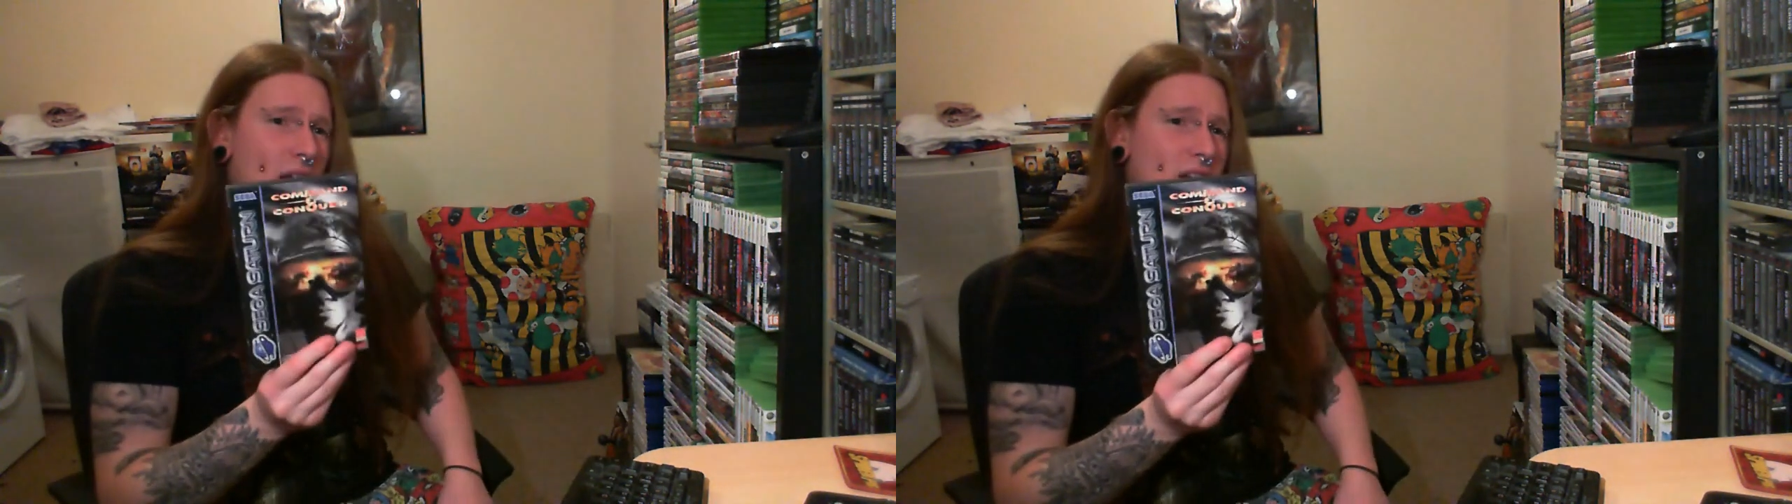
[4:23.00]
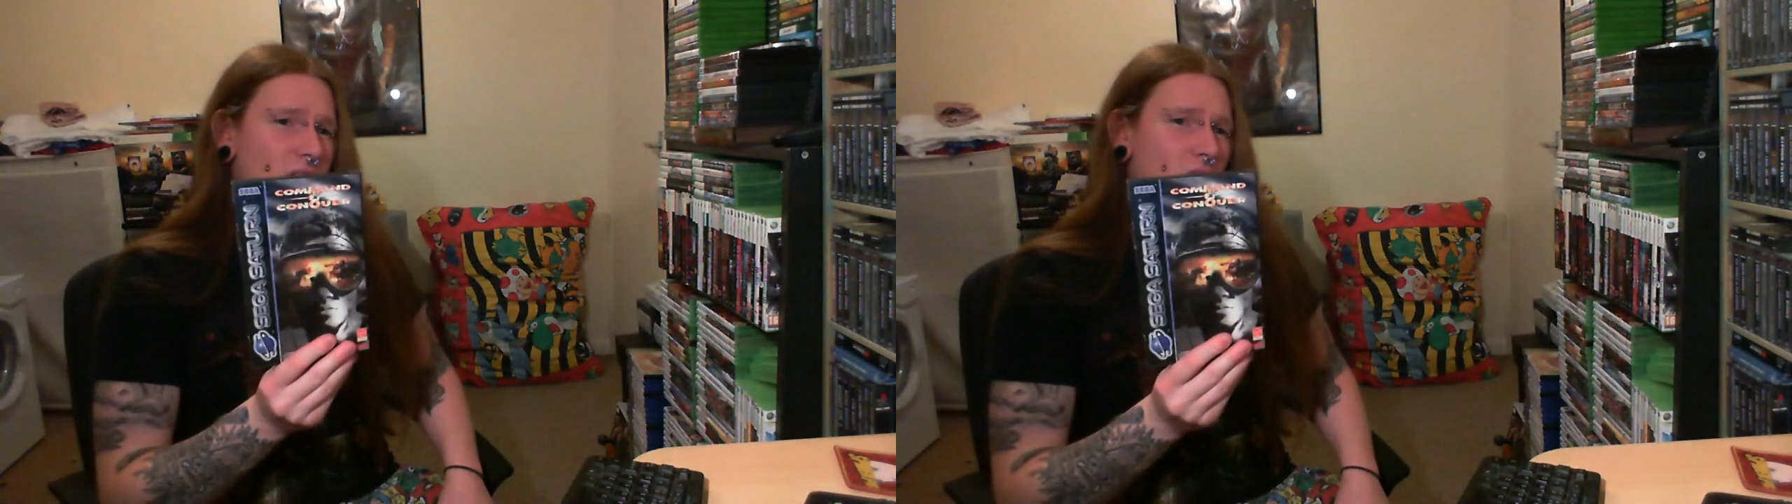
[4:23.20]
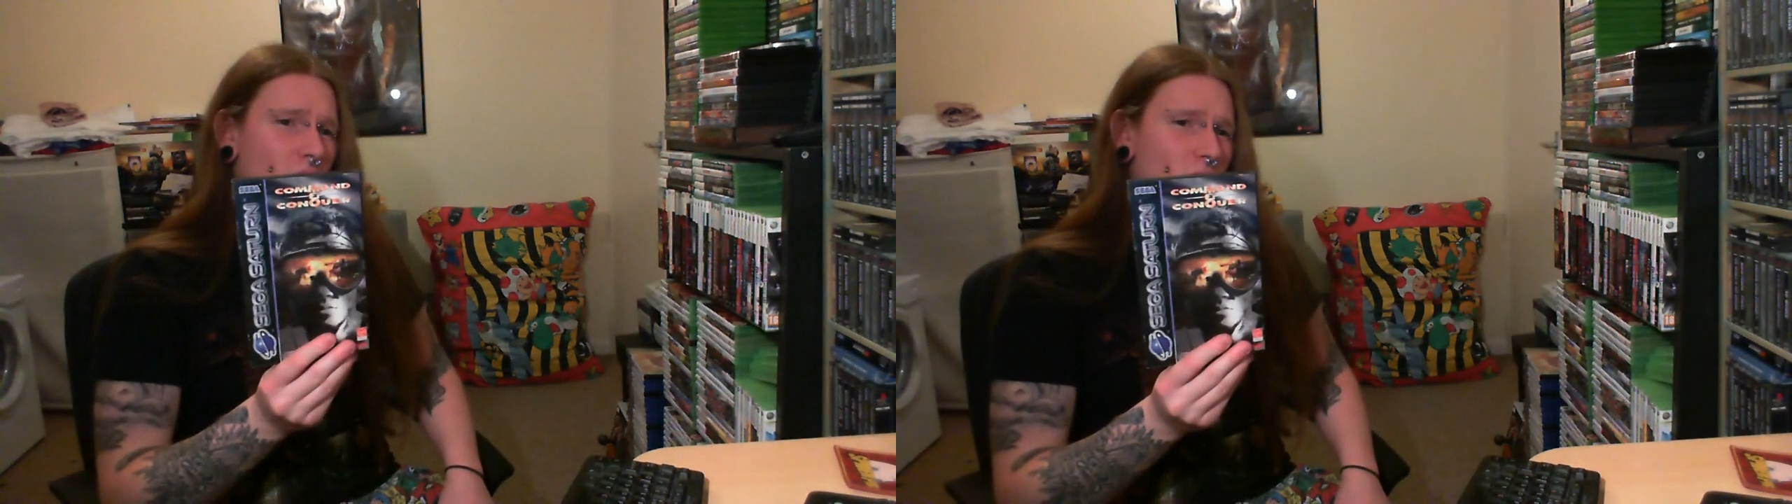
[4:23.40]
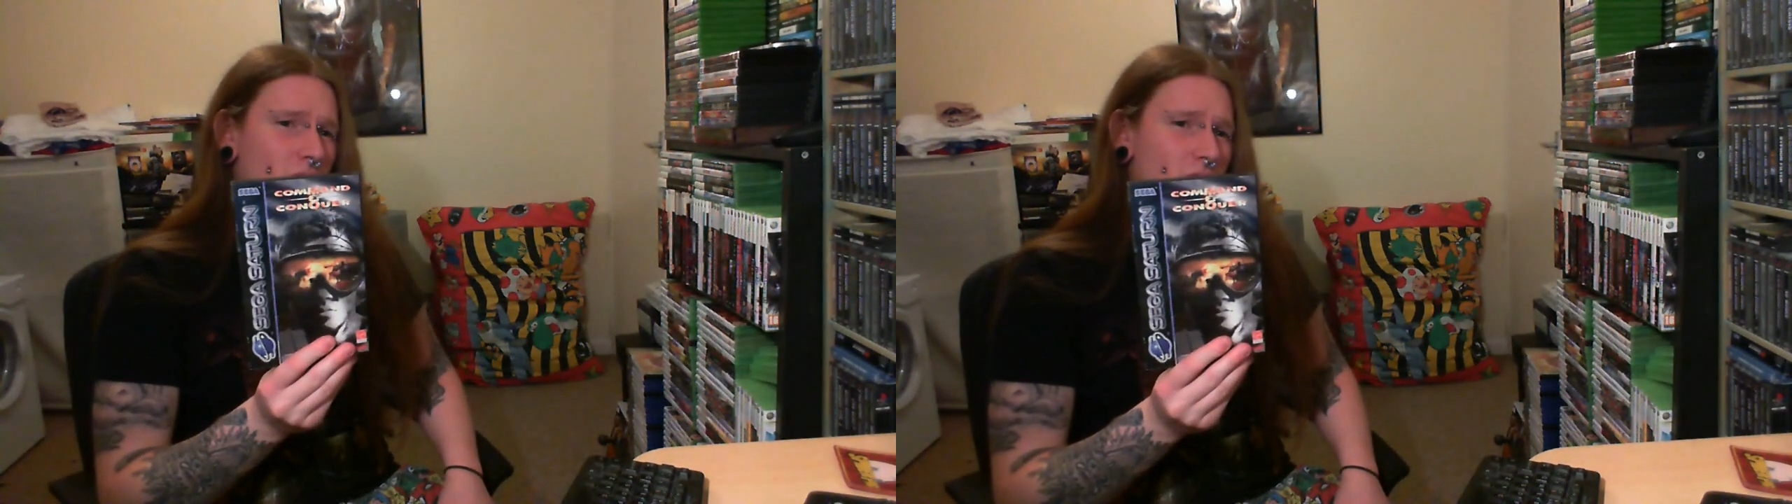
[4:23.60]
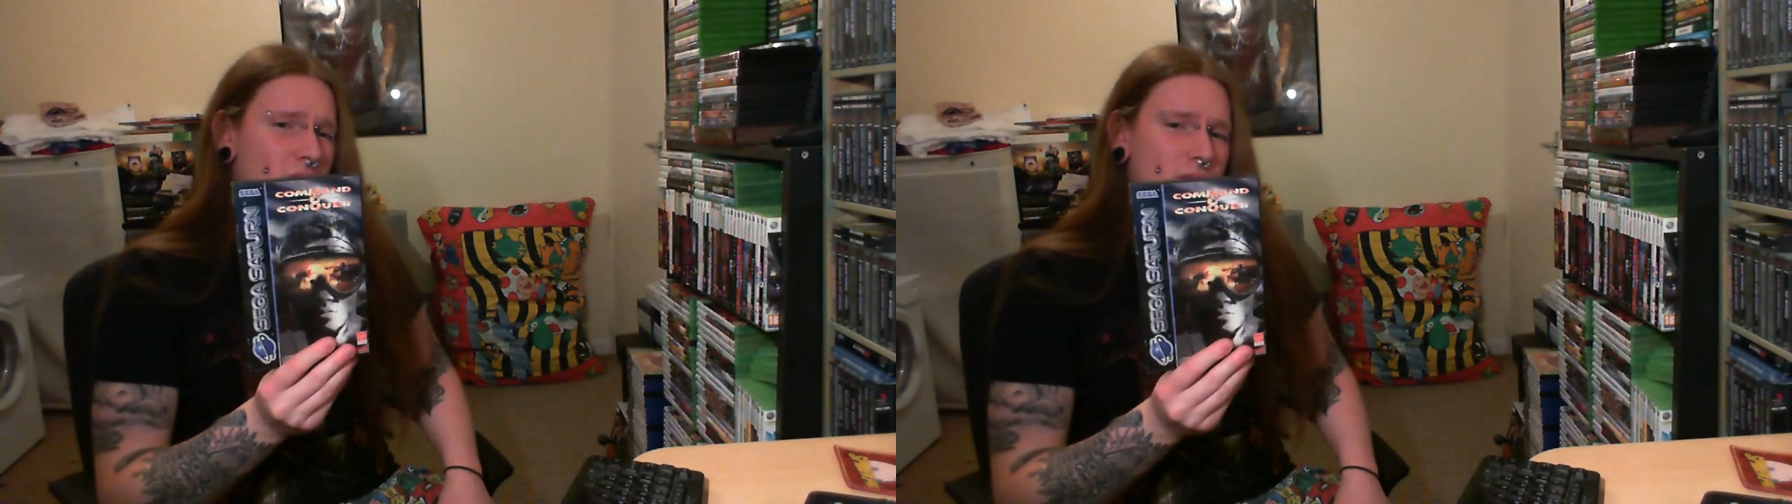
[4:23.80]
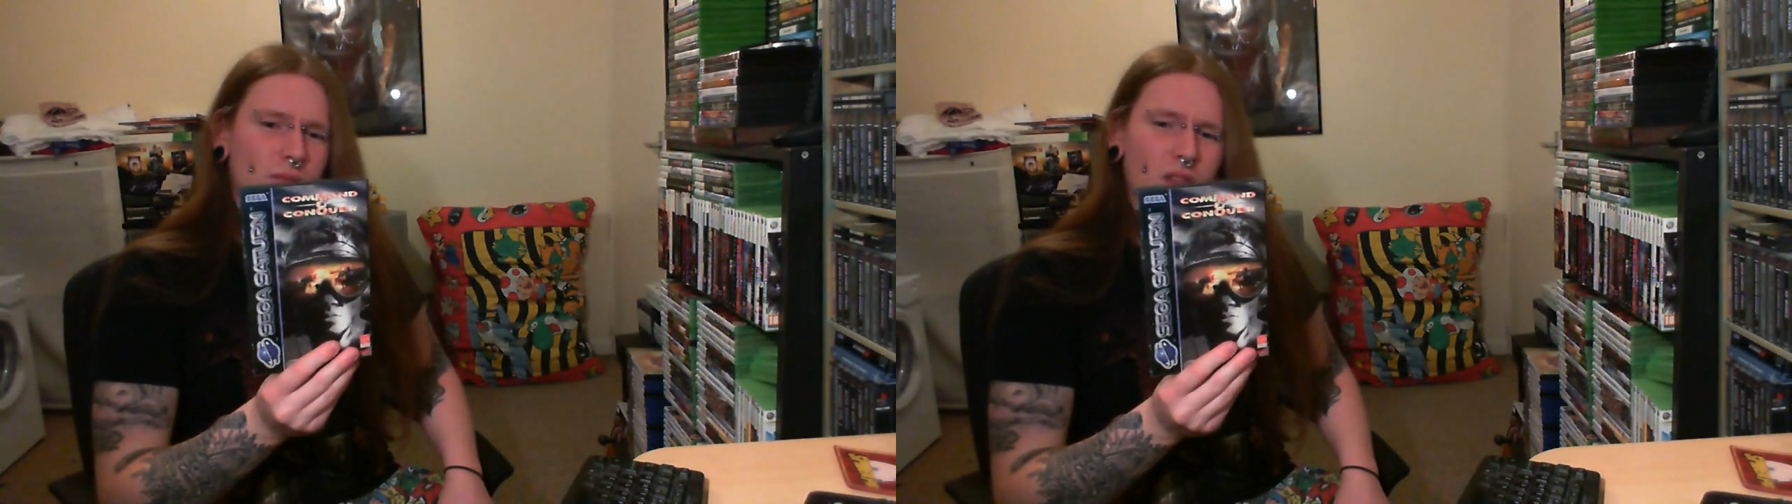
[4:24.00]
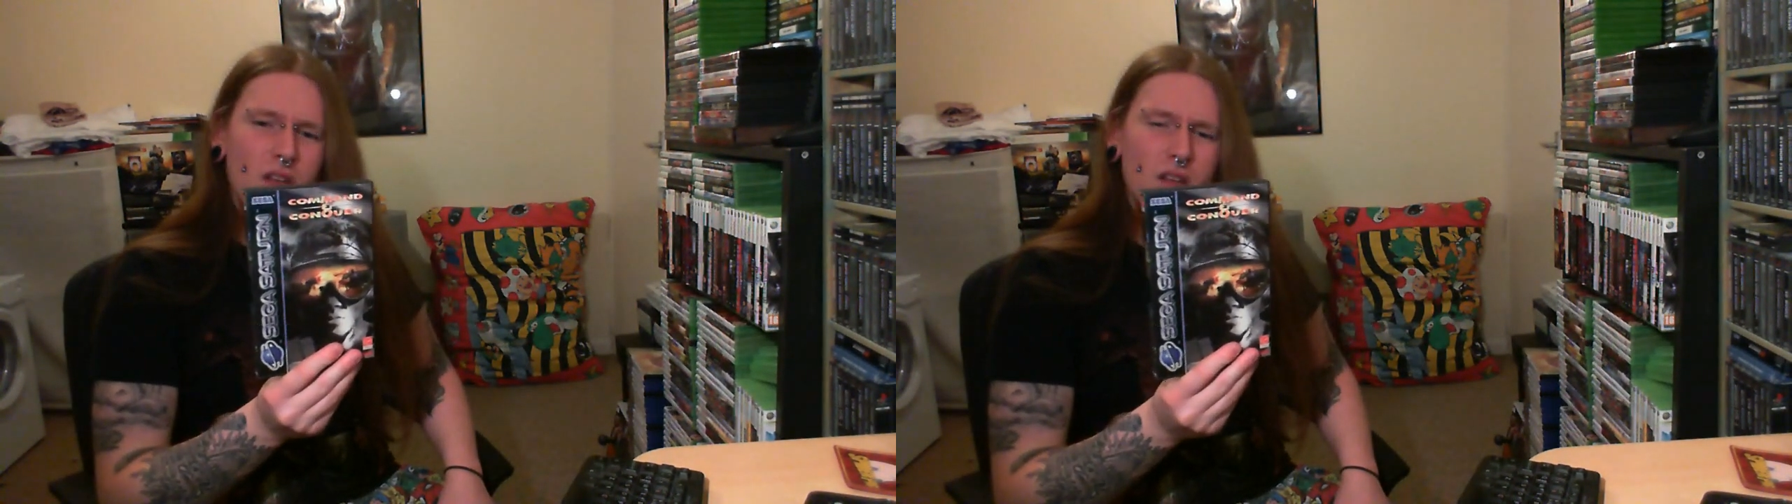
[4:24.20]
Command and Conquer.